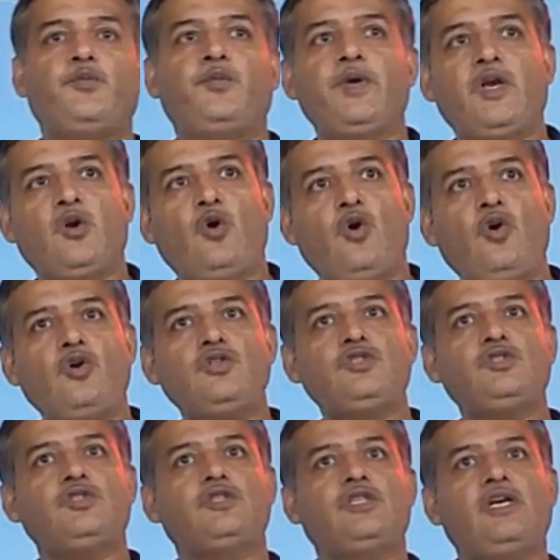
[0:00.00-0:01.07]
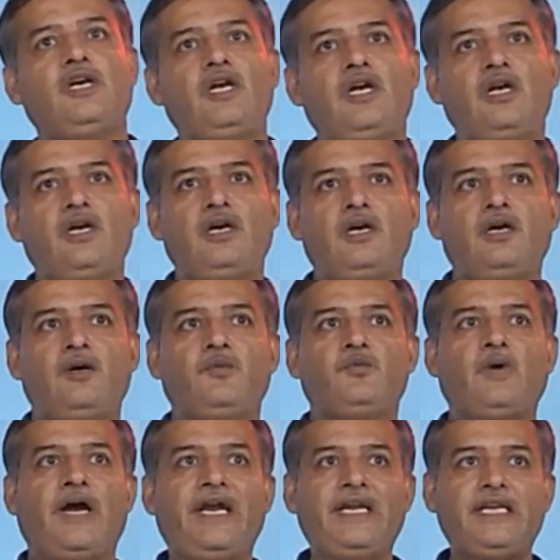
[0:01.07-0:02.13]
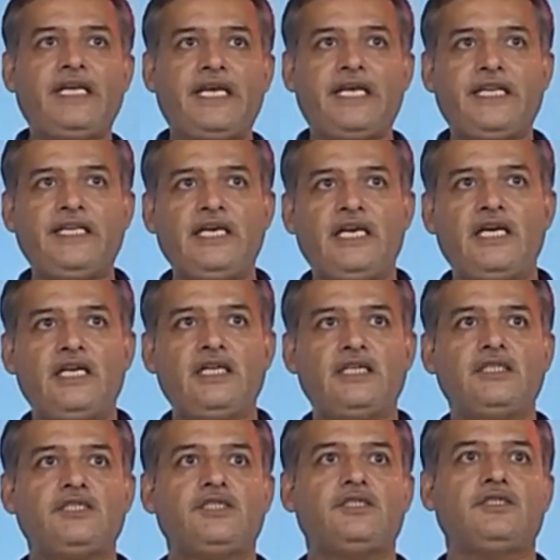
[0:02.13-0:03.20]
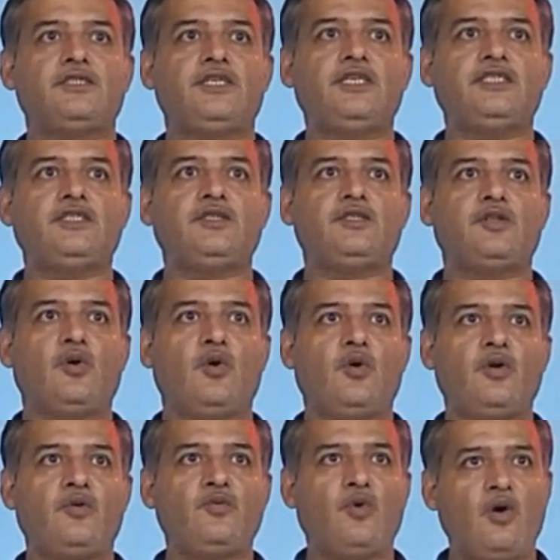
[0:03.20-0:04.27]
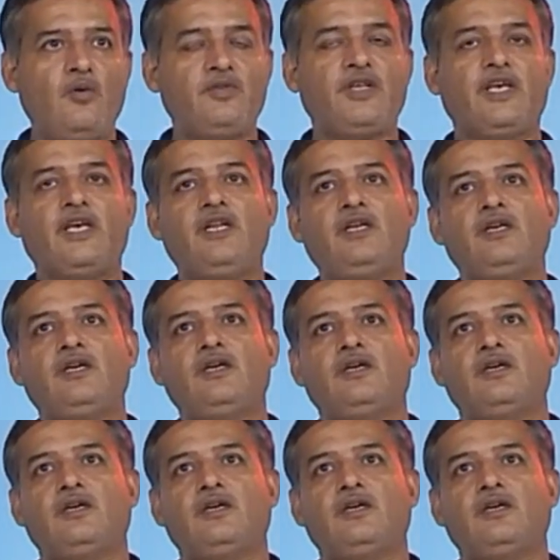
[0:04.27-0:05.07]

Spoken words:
because the wide area is involved there,